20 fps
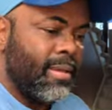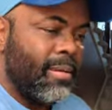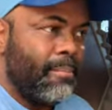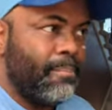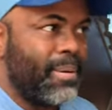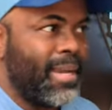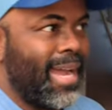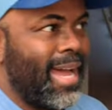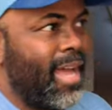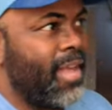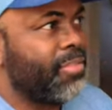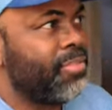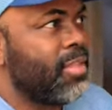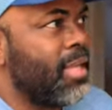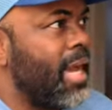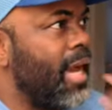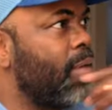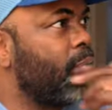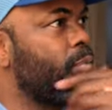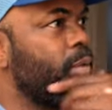But I,
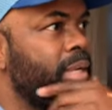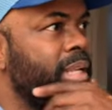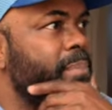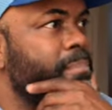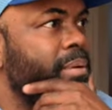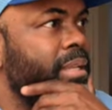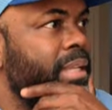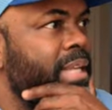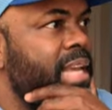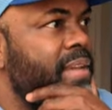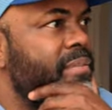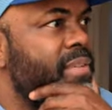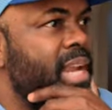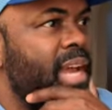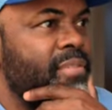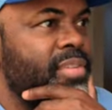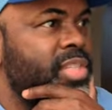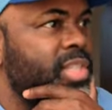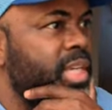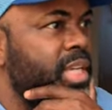I really believe, and
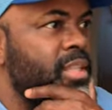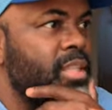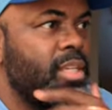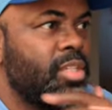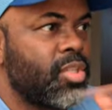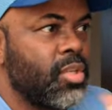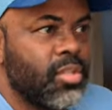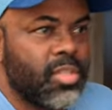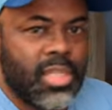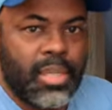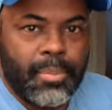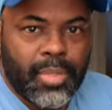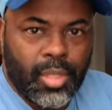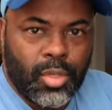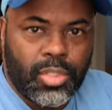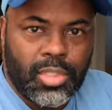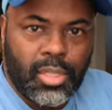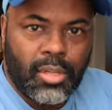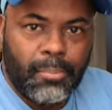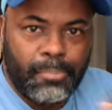I've seen this on some of
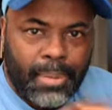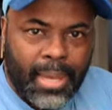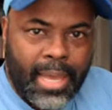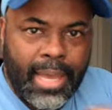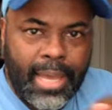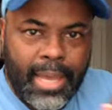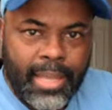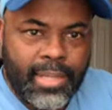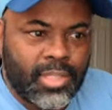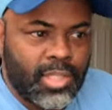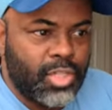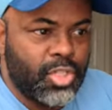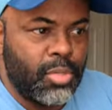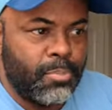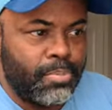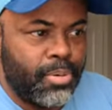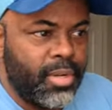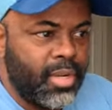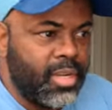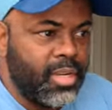those little pads that you
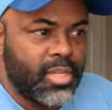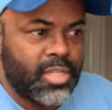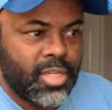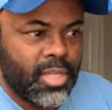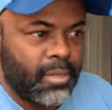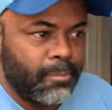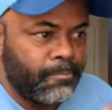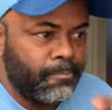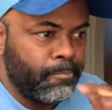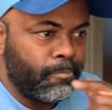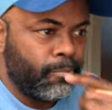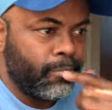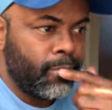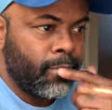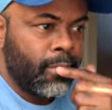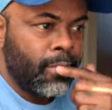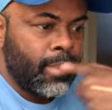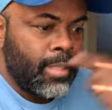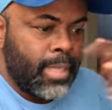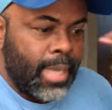put in a tip,
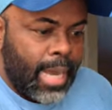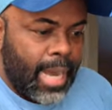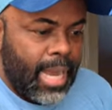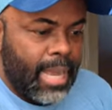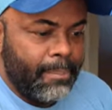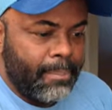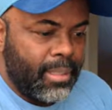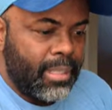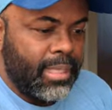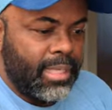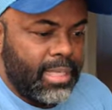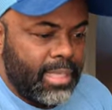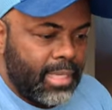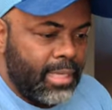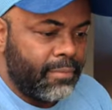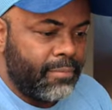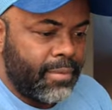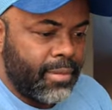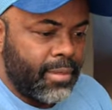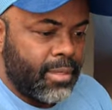I
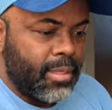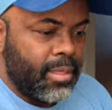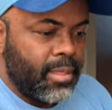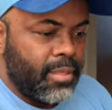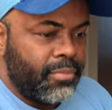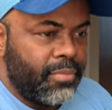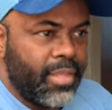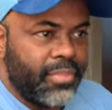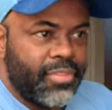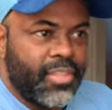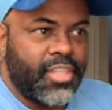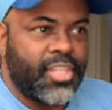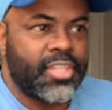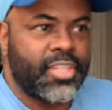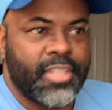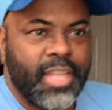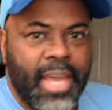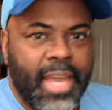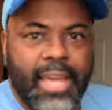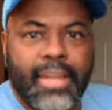believe that the
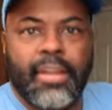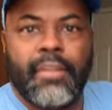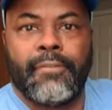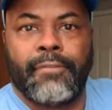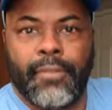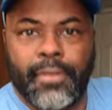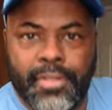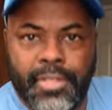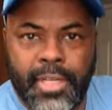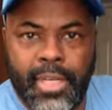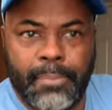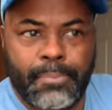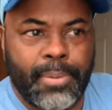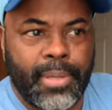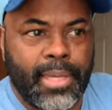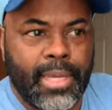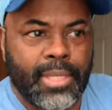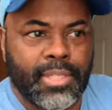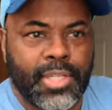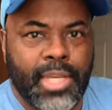standard for
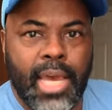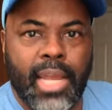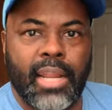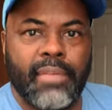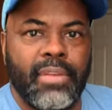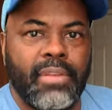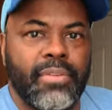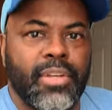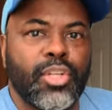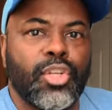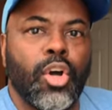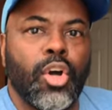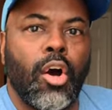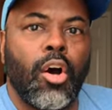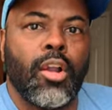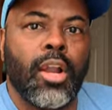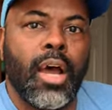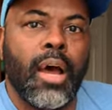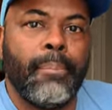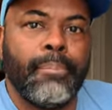tipping has kind of even
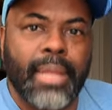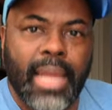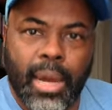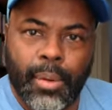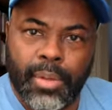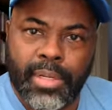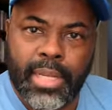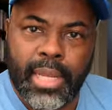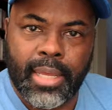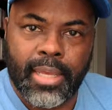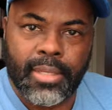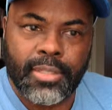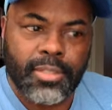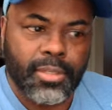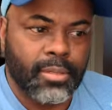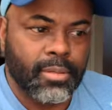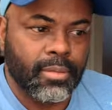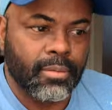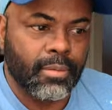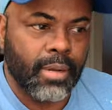gone up nowadays,
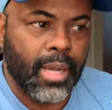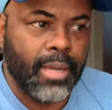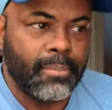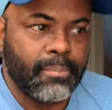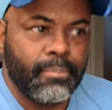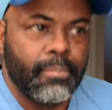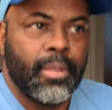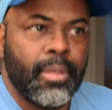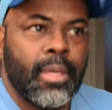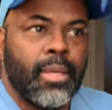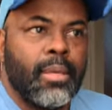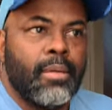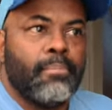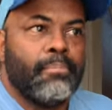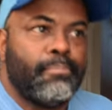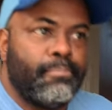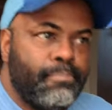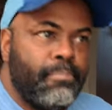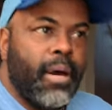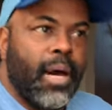right?
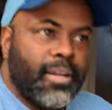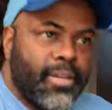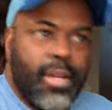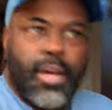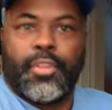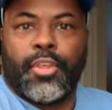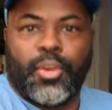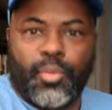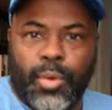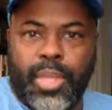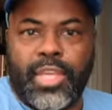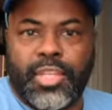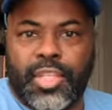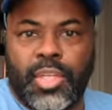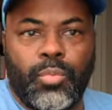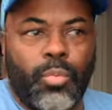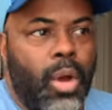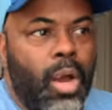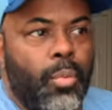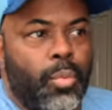Another
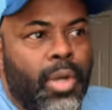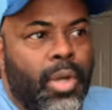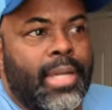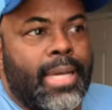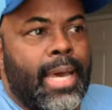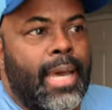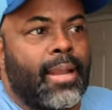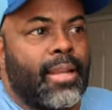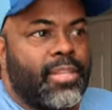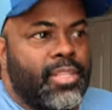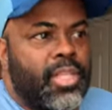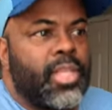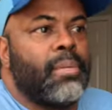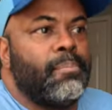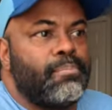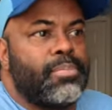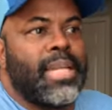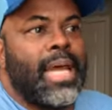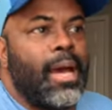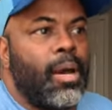reason why we're kind of
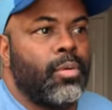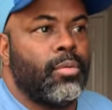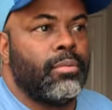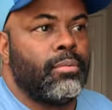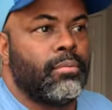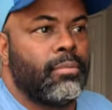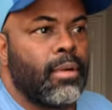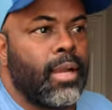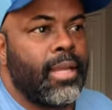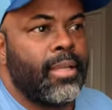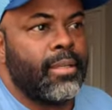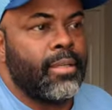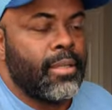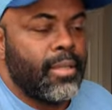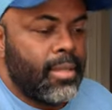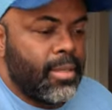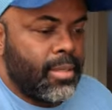tipped out, right?